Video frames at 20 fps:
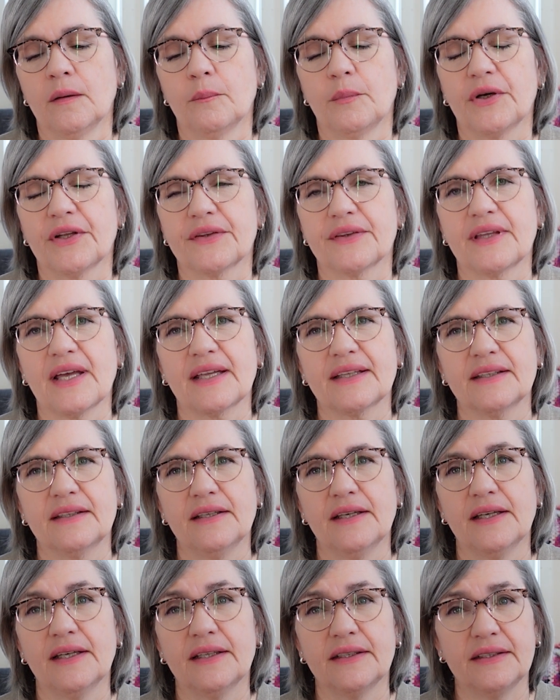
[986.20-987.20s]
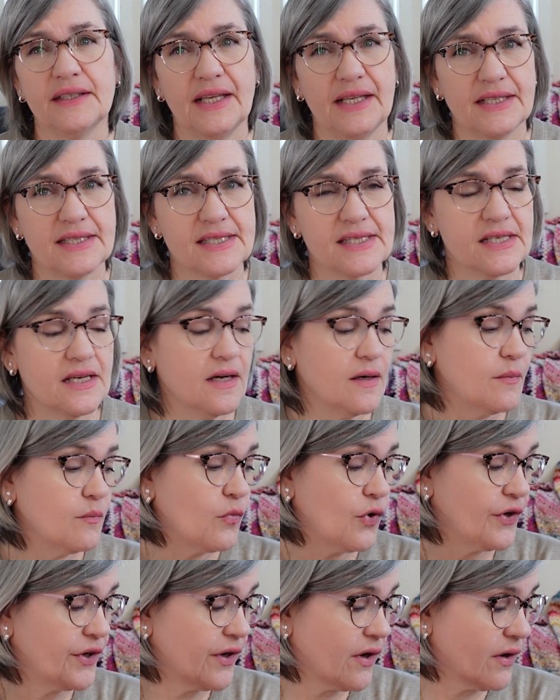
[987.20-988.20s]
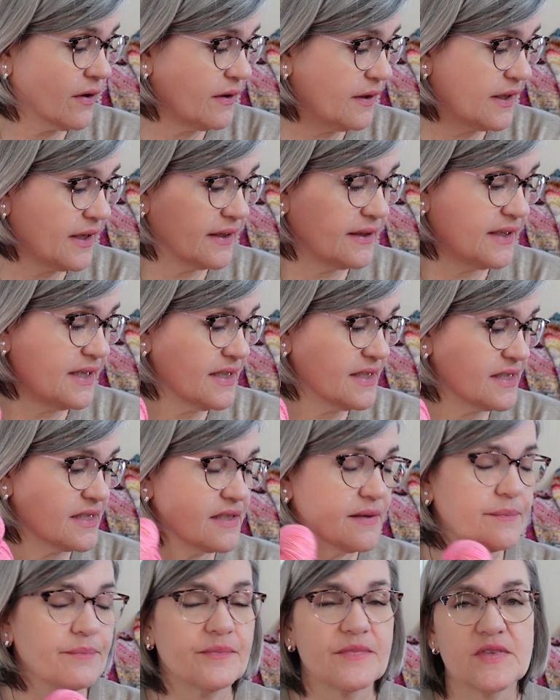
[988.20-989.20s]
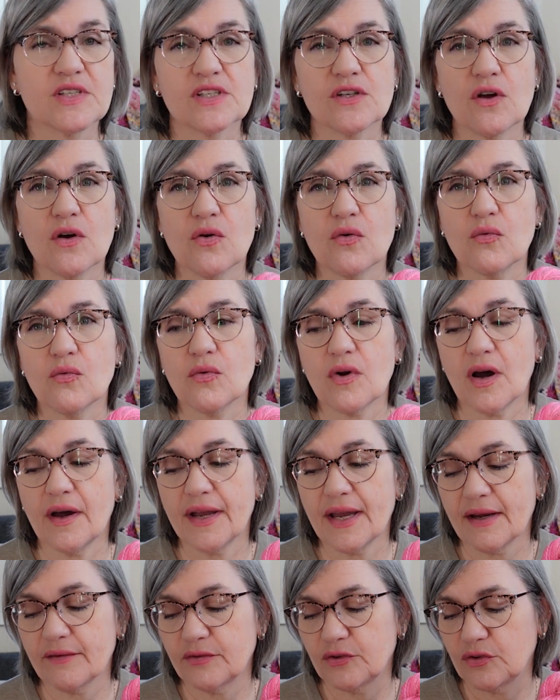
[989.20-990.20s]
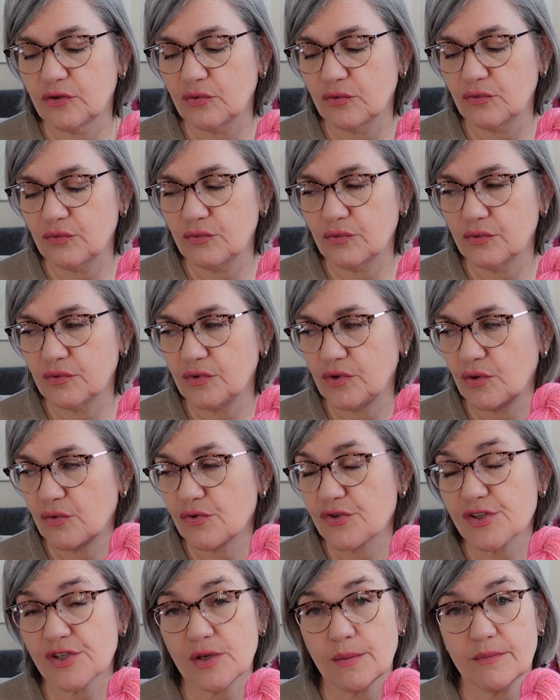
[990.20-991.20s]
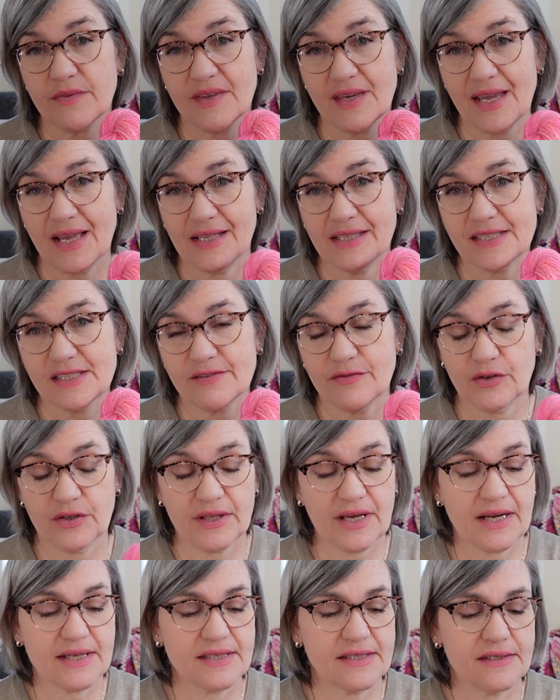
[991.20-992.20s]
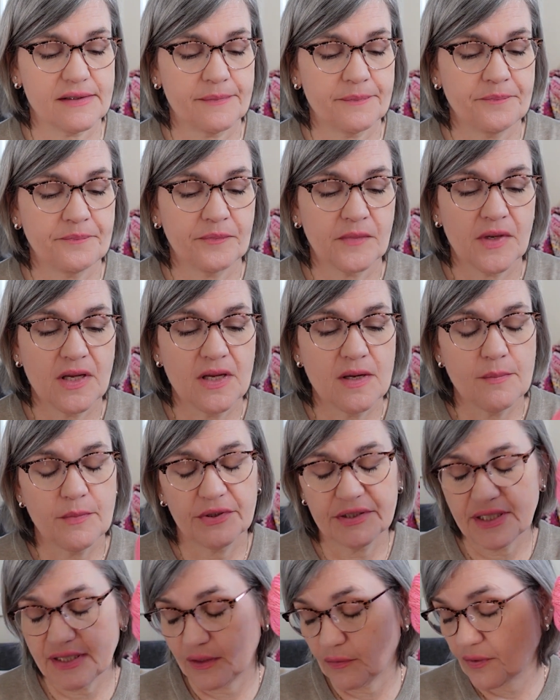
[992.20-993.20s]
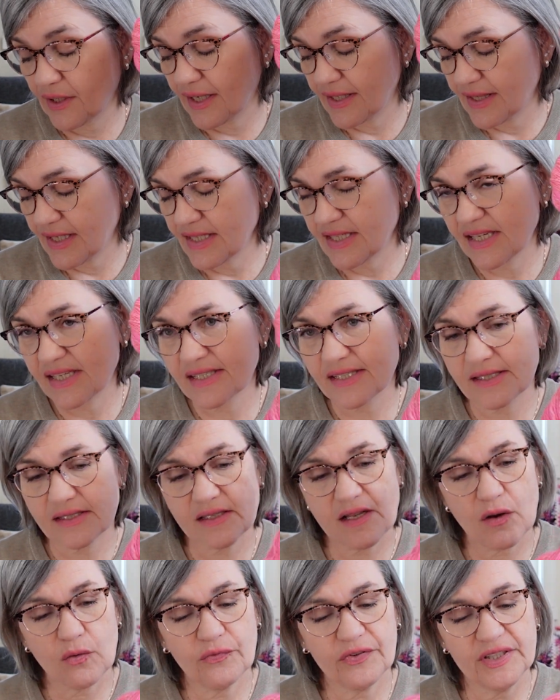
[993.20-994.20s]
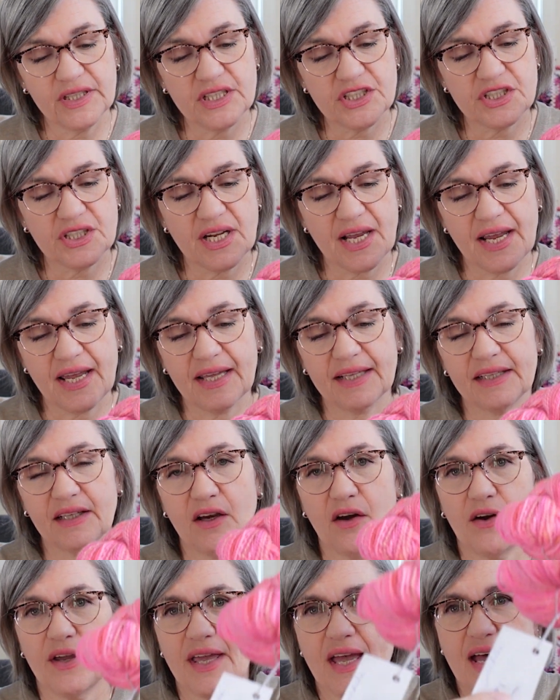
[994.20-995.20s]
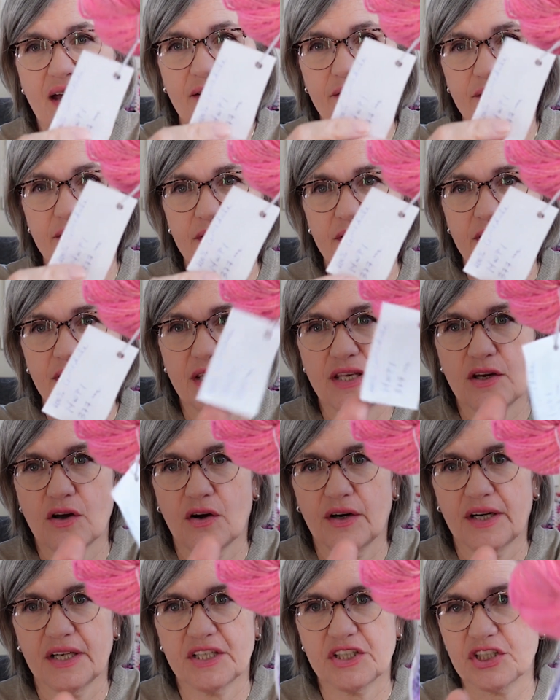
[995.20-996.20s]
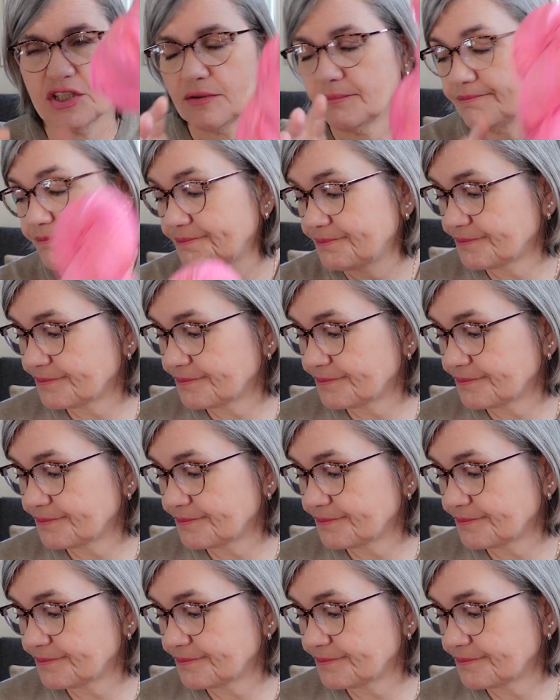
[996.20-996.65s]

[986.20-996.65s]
but that needs more yarn than this, so I have to use something else for that. But anyway, this is now finished and I have the yardage.